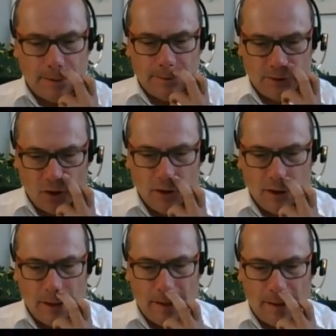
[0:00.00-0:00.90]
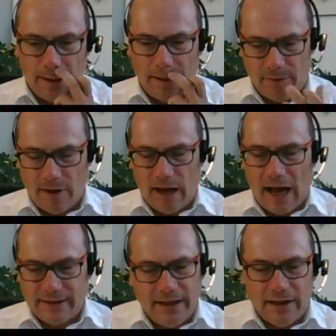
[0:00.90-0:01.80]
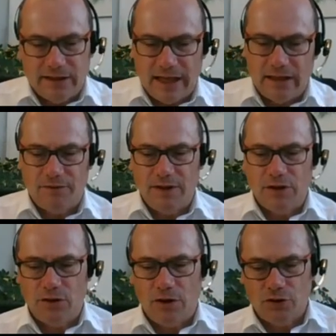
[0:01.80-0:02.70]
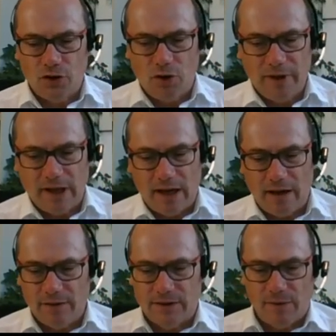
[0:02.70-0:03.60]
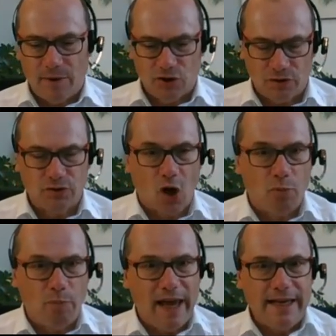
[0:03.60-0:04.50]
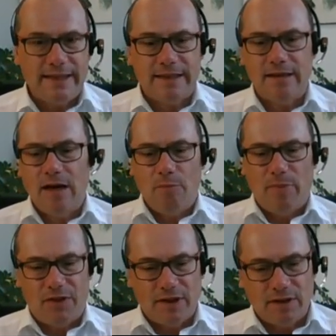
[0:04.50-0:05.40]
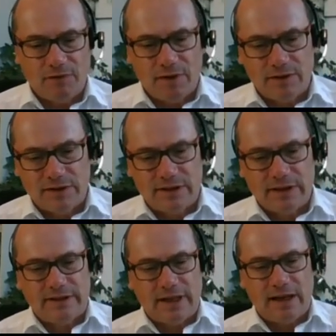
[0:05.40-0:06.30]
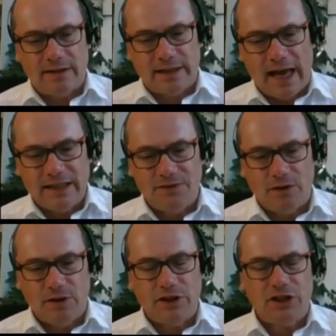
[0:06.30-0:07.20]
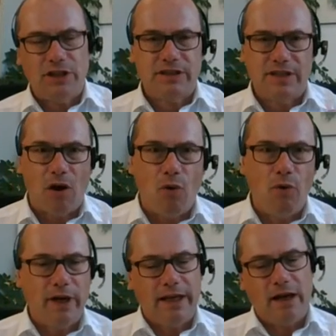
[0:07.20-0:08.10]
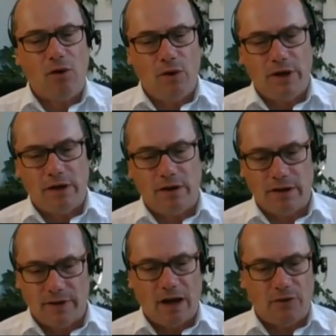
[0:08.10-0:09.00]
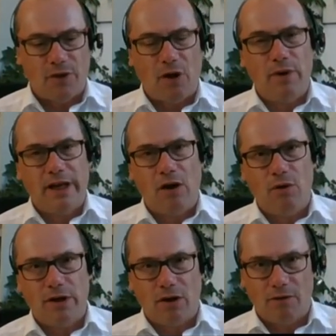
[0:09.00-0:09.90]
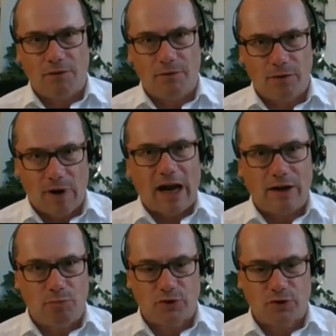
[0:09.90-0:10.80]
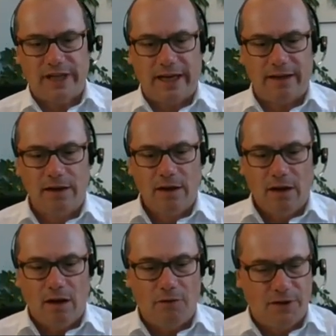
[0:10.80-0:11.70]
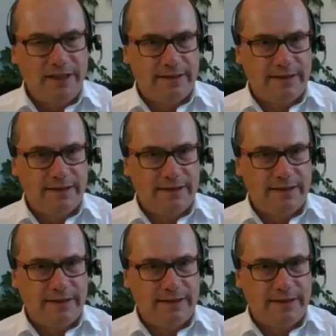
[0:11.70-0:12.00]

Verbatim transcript: stock Aktiengesellschaften in Germany, they were stock-based, yes. But the Zeiss Foundation is the only holder. They are the only holder of 100% of these